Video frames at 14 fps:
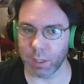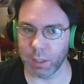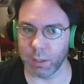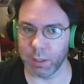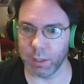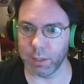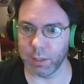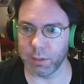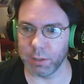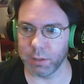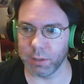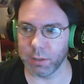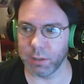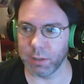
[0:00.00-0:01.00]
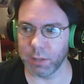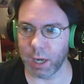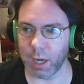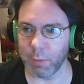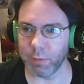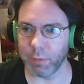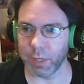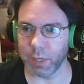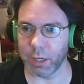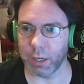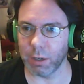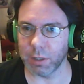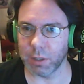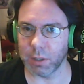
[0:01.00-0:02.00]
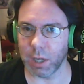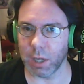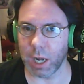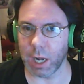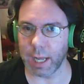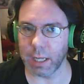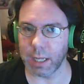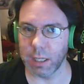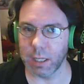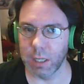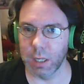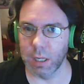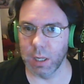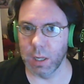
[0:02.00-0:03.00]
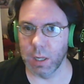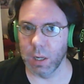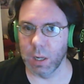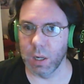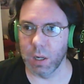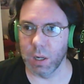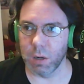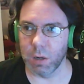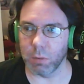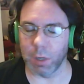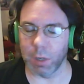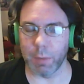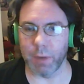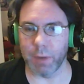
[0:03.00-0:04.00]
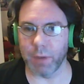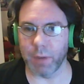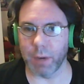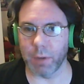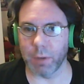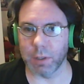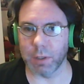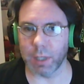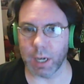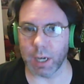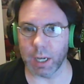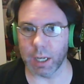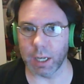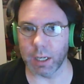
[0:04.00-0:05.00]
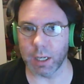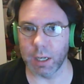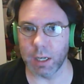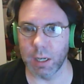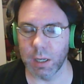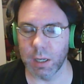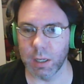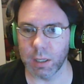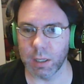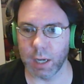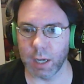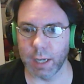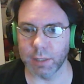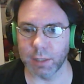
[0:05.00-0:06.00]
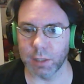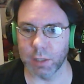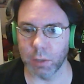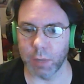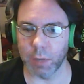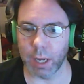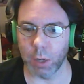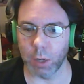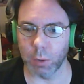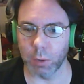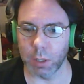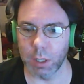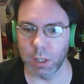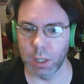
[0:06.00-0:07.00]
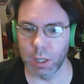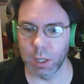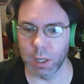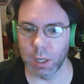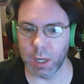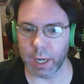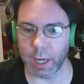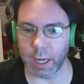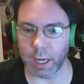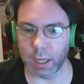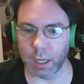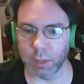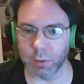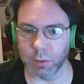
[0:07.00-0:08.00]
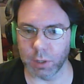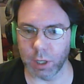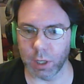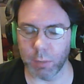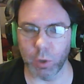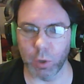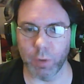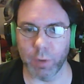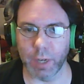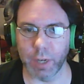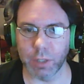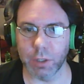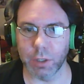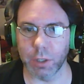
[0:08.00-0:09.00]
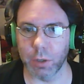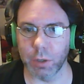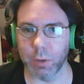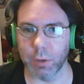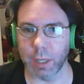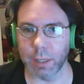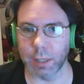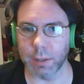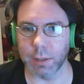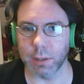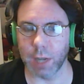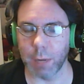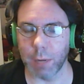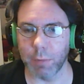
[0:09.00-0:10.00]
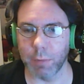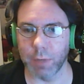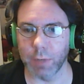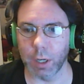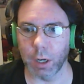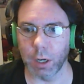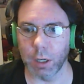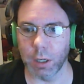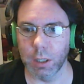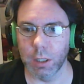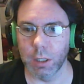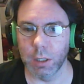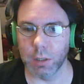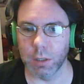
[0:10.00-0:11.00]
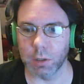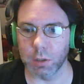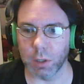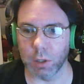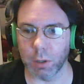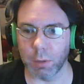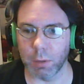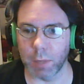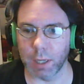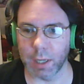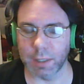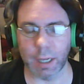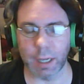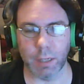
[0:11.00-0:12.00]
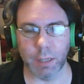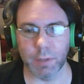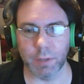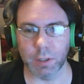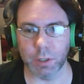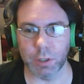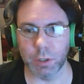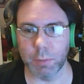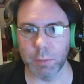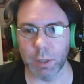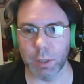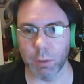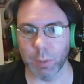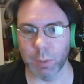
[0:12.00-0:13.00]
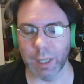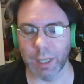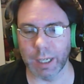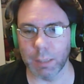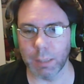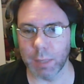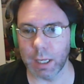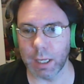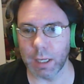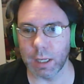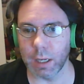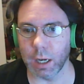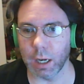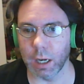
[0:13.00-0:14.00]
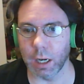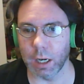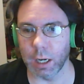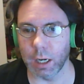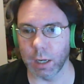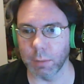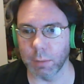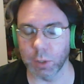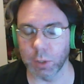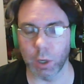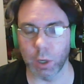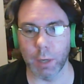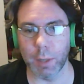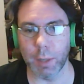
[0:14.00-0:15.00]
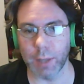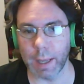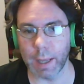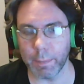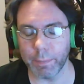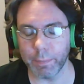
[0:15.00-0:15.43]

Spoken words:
This time of year is not one of my favorites. I kind of slow down and lose a lot of motivation to do things this time of year. So I'm not as active as I should be or would like to be, and I'm sorry about that.